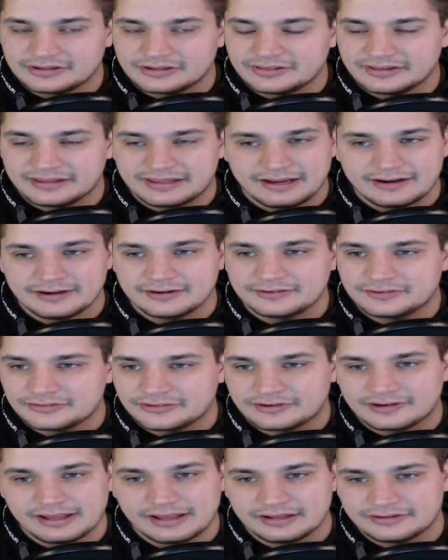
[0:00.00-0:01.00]
The characters
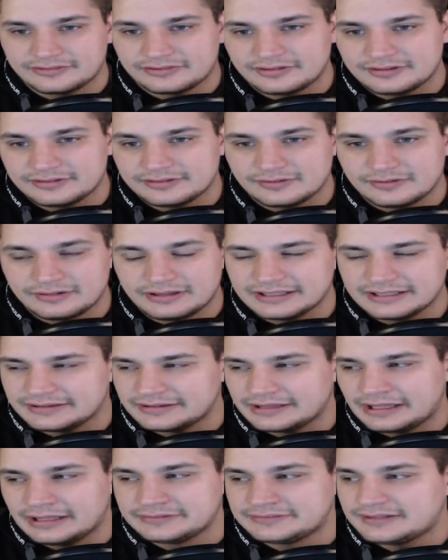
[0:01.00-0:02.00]
are excellent though, like
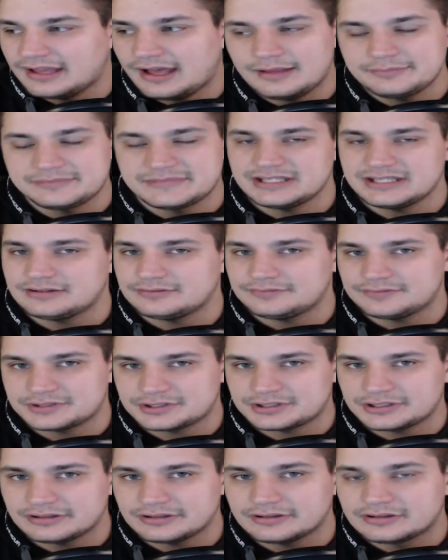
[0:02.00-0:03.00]
top tier for sure.